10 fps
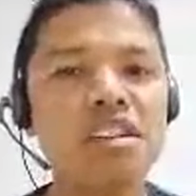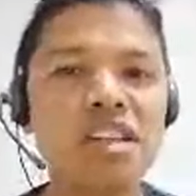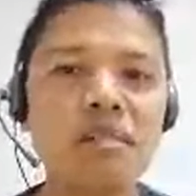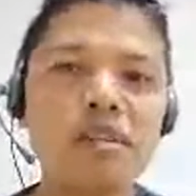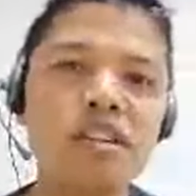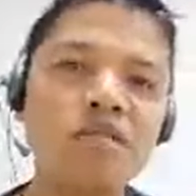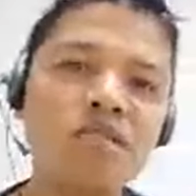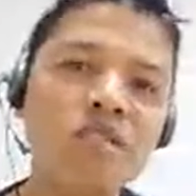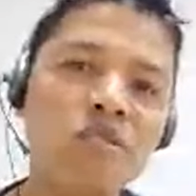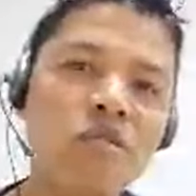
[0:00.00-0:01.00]
it can be
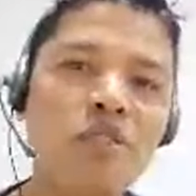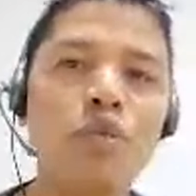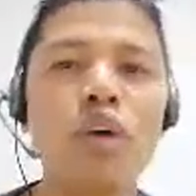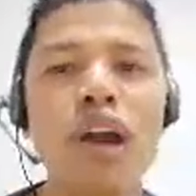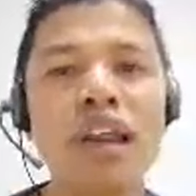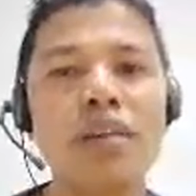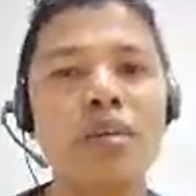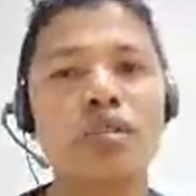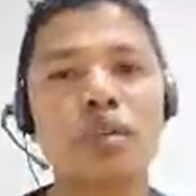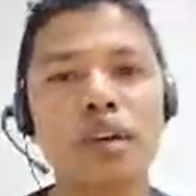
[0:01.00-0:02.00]
difficult for the wild
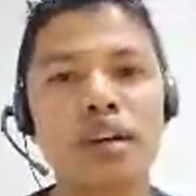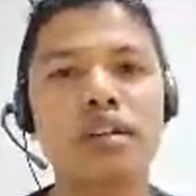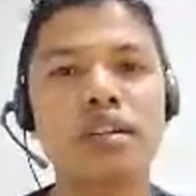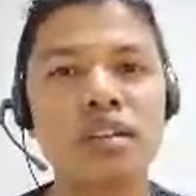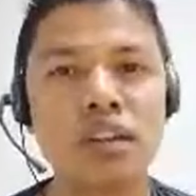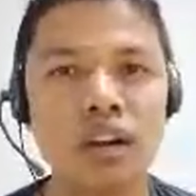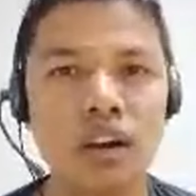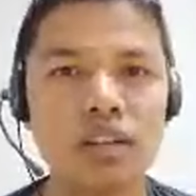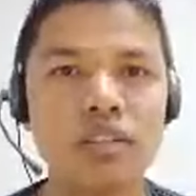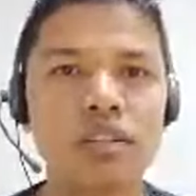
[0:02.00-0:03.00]
animal to get green
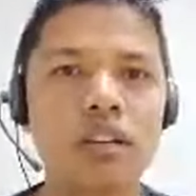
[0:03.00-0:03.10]
grass.